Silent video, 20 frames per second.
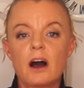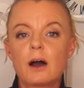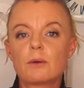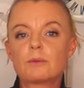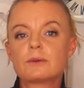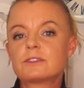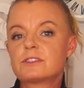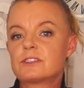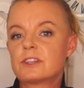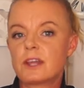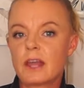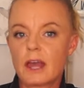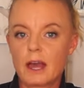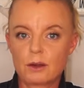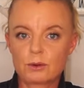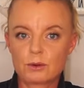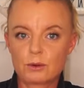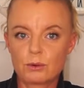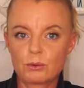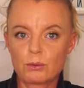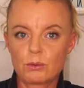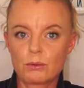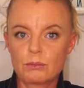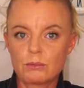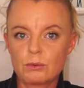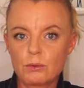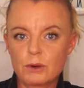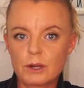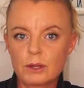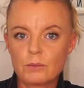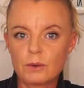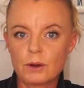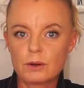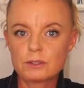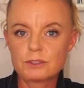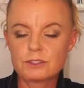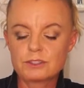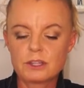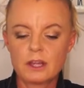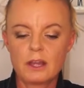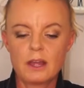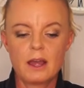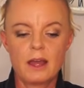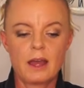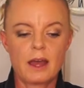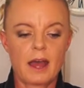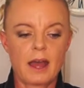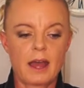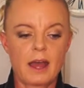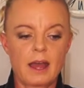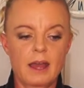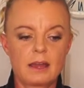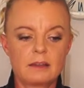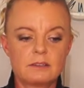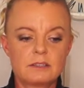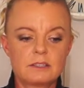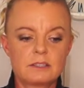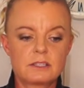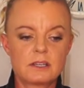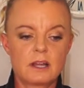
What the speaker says: I would see how cool the morning was and